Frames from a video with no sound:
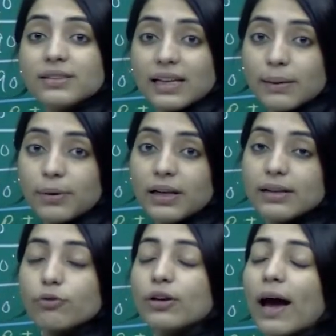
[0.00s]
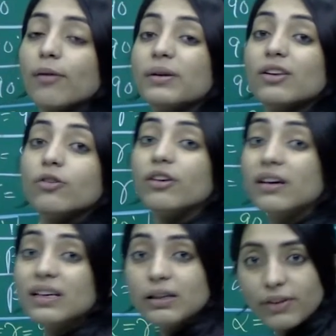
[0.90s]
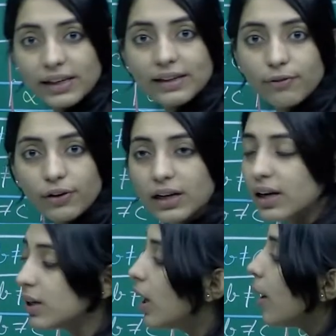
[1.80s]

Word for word: the table, it would have been really very difficult